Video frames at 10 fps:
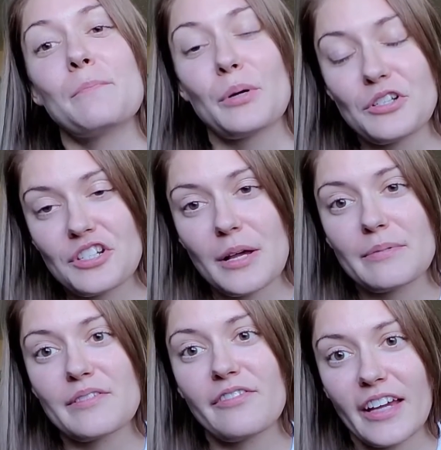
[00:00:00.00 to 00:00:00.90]

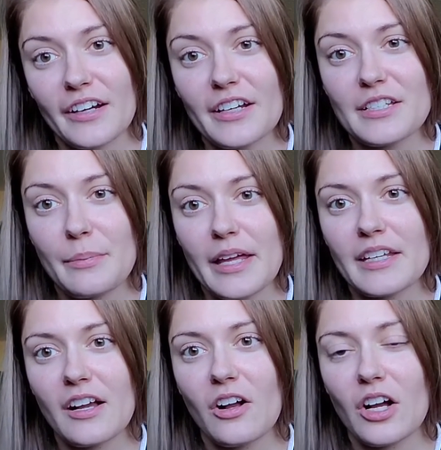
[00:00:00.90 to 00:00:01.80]
push-ups vary
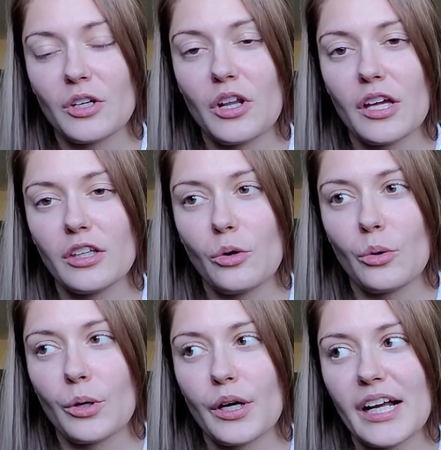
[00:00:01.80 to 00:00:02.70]
depending on
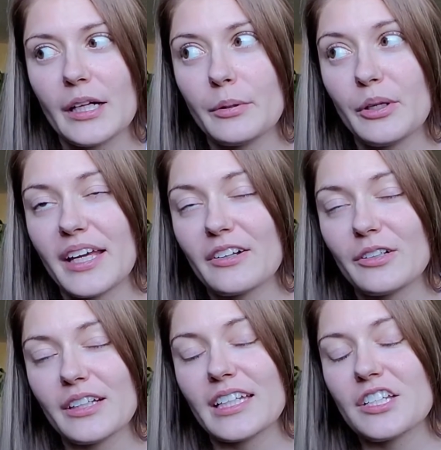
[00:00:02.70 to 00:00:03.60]
your elbow
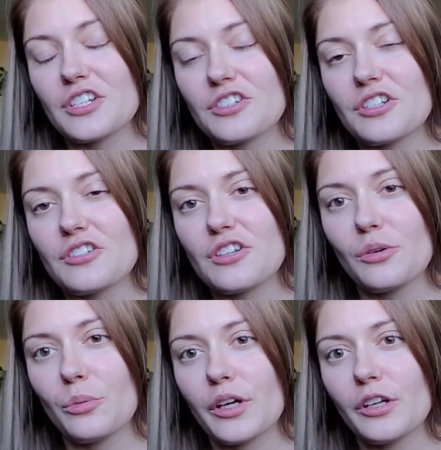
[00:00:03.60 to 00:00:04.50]
angle in addition
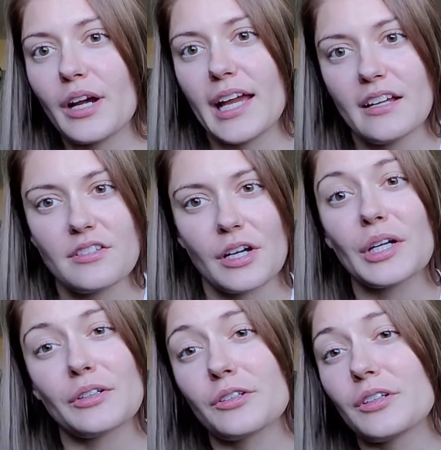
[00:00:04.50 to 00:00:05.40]
to where your hands are
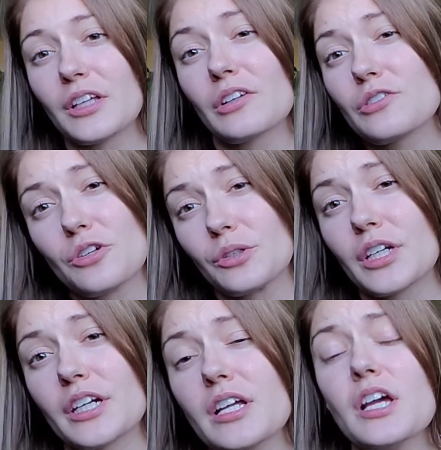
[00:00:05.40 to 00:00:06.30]
underneath your
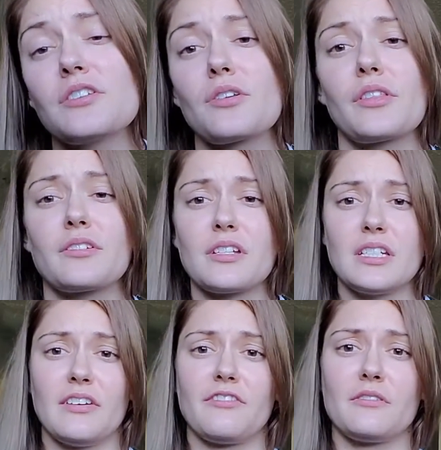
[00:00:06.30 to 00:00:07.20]
shoulder. So there's a
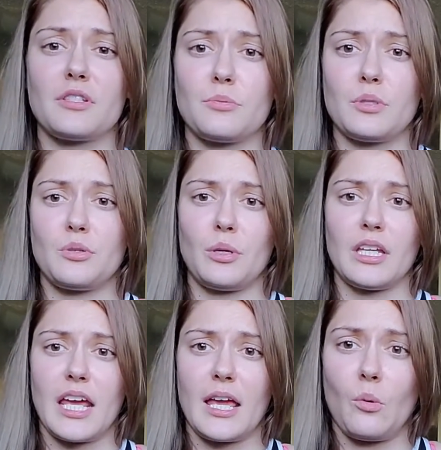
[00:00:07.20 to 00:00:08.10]
difference between
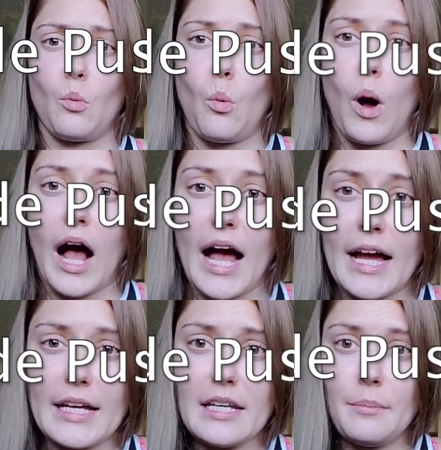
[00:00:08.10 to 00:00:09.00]
a
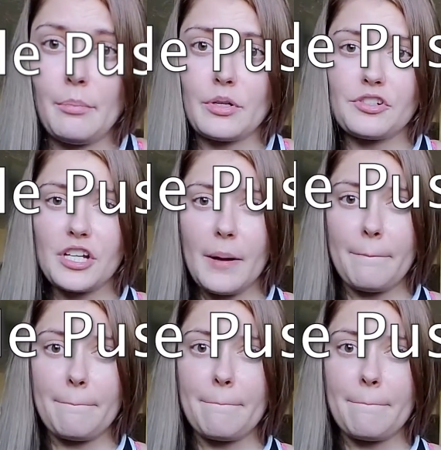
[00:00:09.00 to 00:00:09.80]
wide push-up,